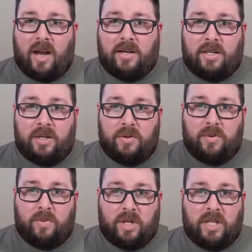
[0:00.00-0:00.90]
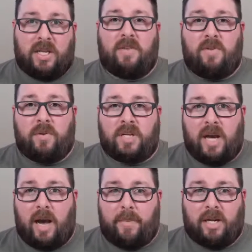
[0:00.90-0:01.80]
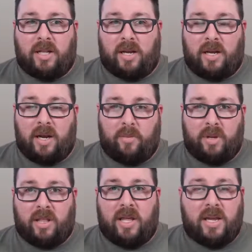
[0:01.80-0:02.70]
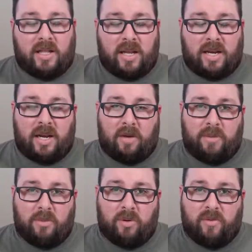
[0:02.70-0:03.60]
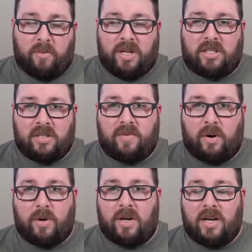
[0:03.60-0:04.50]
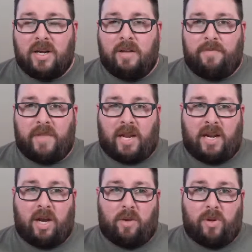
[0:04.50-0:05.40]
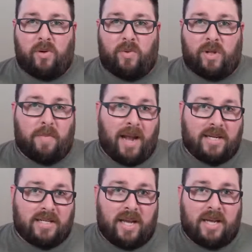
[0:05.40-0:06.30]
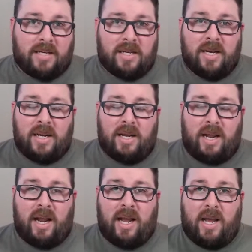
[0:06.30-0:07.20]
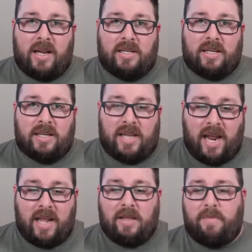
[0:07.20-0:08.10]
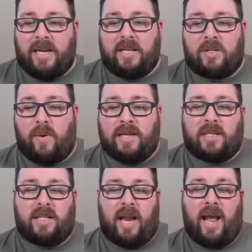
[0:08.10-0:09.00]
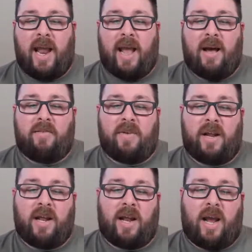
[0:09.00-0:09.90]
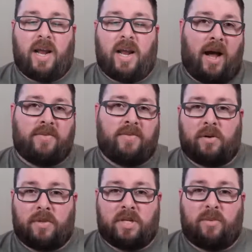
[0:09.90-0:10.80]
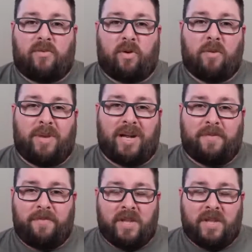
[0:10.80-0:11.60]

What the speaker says: to really give you a topic that can help you think, that can help you move your business forward, that can help you with mindset. And today, the biggest question that I have, and I know I've struggled with this before, but